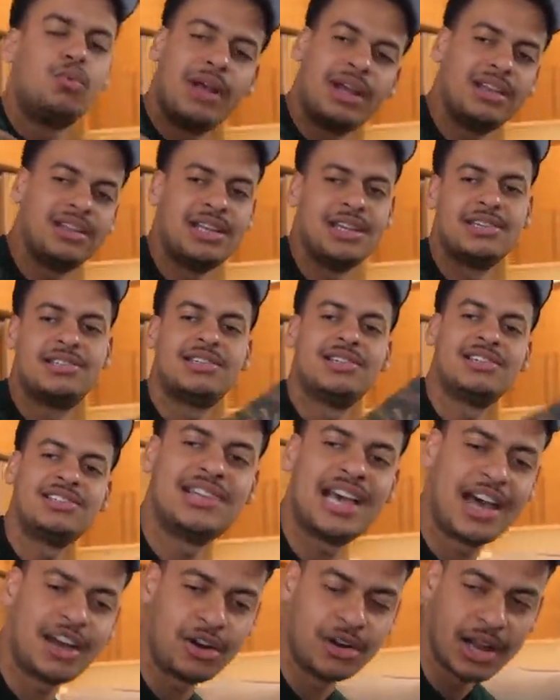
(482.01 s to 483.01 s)
went this
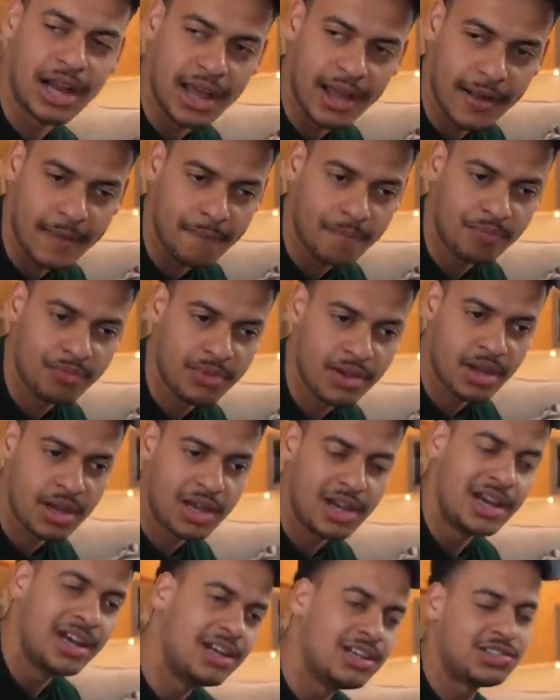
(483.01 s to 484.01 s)
Saturday
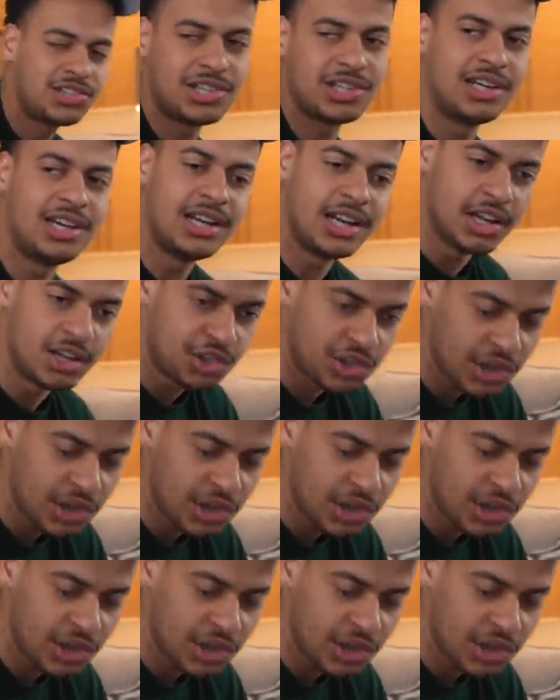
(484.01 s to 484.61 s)
to get a